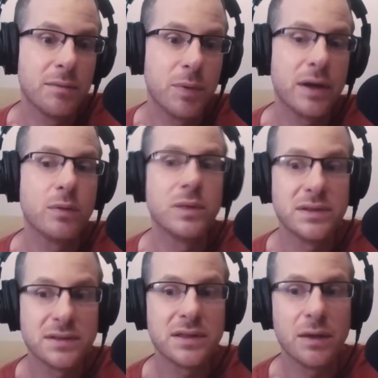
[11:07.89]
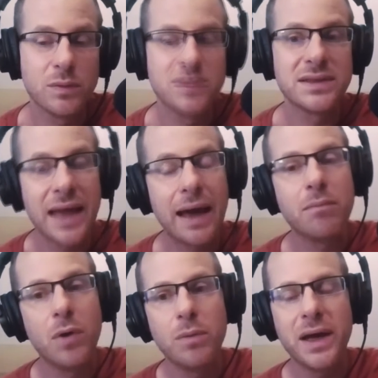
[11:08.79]
But it was it was
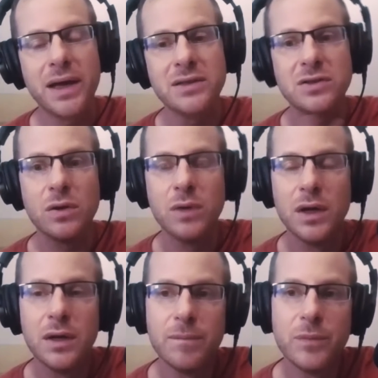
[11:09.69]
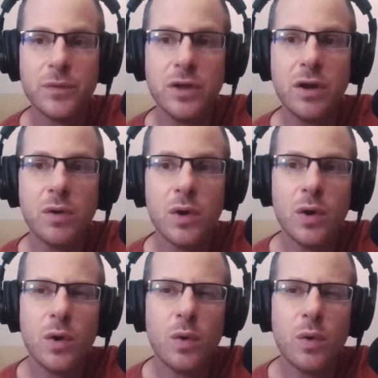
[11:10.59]
that moment. And so, you know,